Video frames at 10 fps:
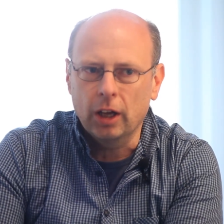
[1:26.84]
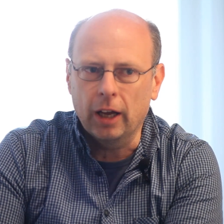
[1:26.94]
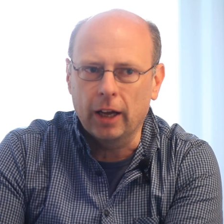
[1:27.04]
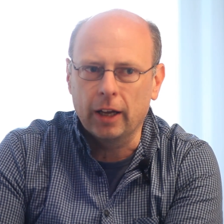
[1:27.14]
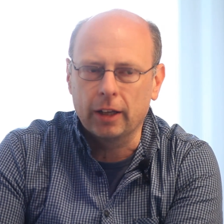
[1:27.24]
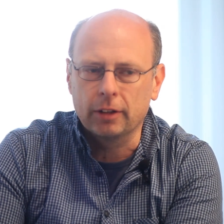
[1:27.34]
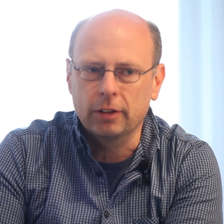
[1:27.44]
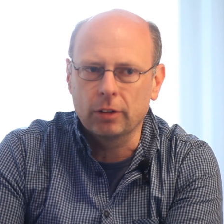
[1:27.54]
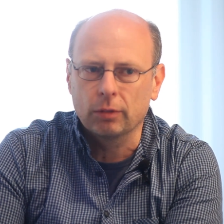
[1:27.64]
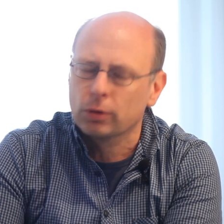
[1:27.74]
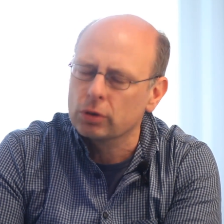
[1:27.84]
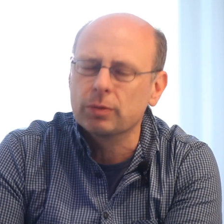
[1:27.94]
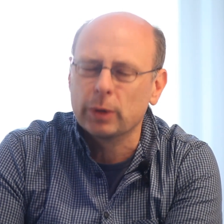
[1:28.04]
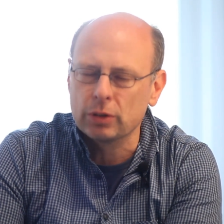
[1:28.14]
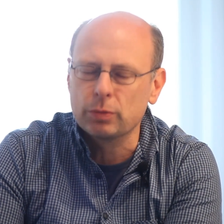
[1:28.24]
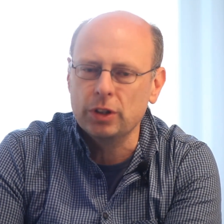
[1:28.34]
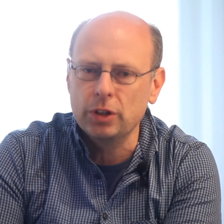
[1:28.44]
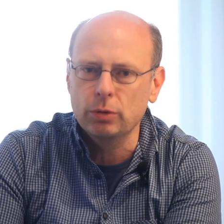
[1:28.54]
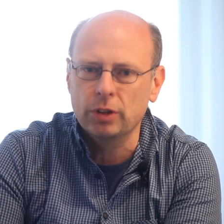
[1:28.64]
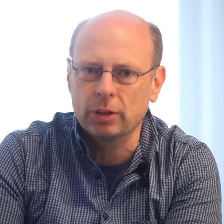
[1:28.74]
And of course, because we
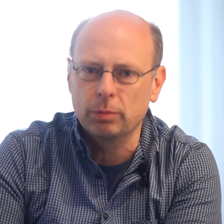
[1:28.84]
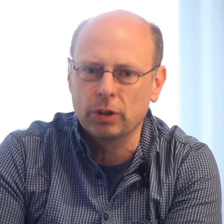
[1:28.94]
knew that